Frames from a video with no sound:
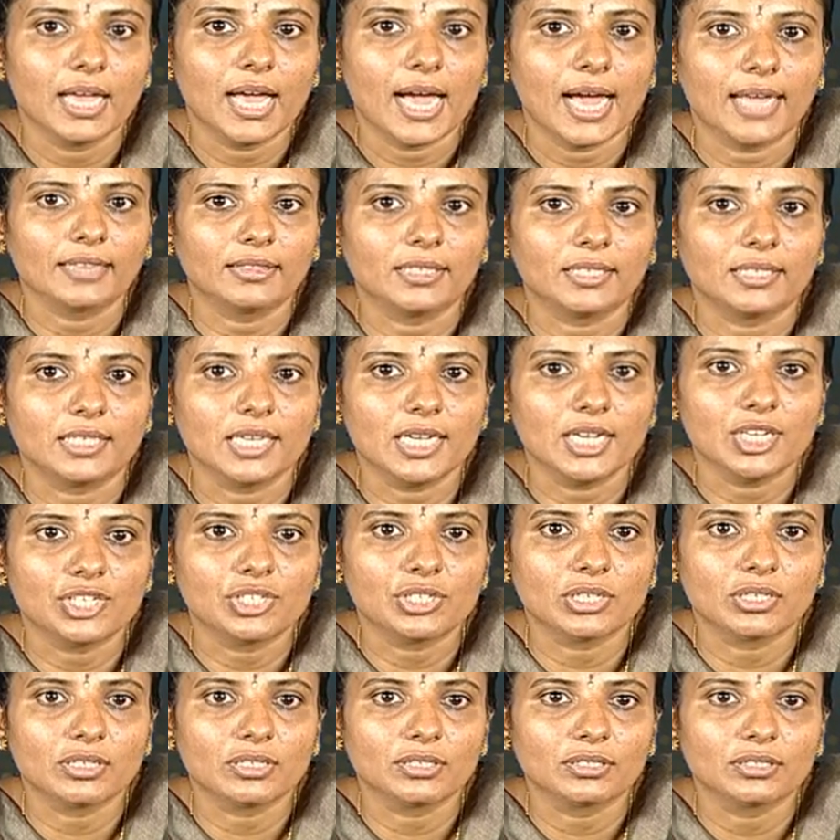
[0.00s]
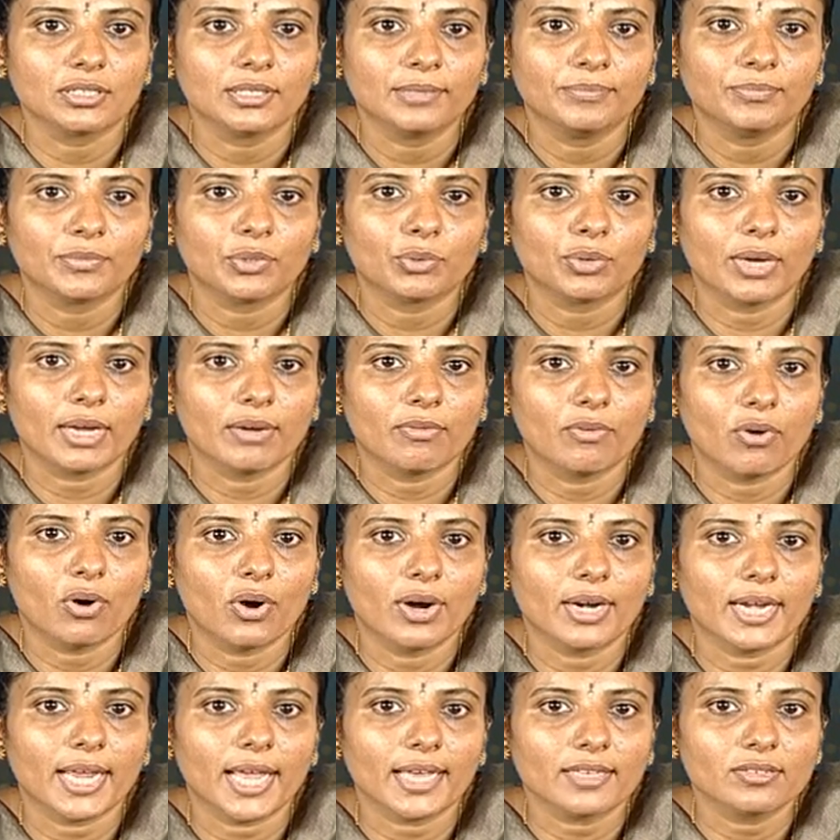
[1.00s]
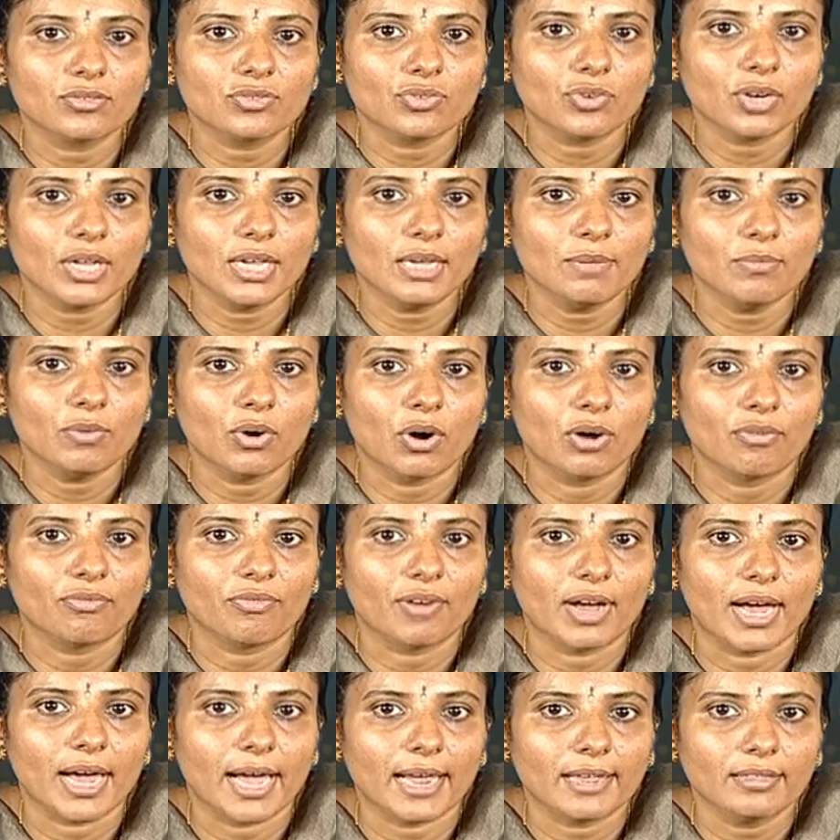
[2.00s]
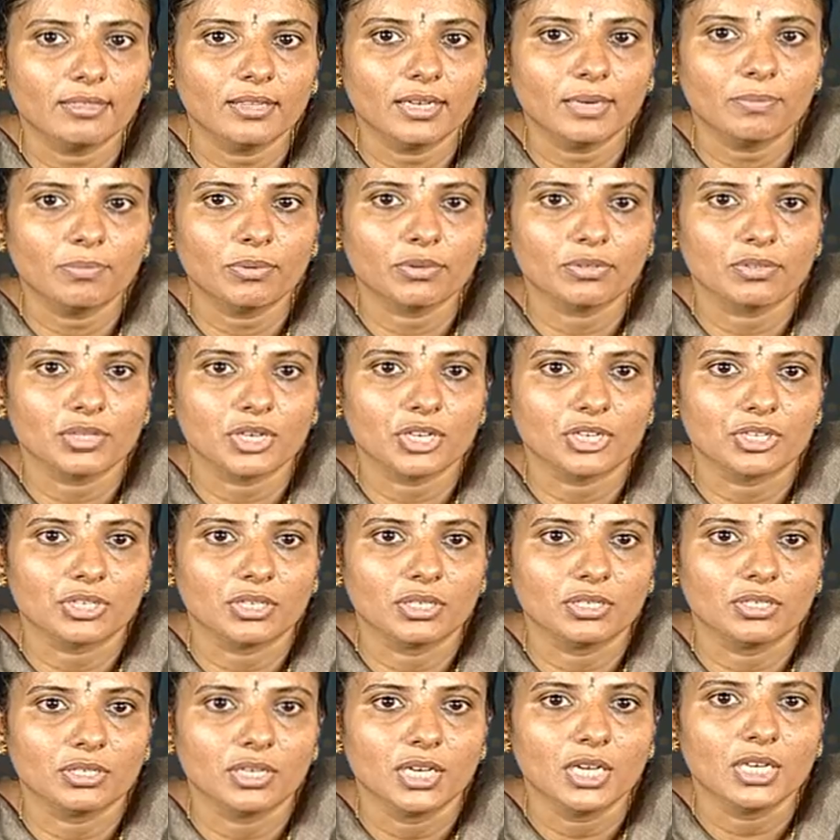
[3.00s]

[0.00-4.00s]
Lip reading: and the teachers to avoid extreme of either position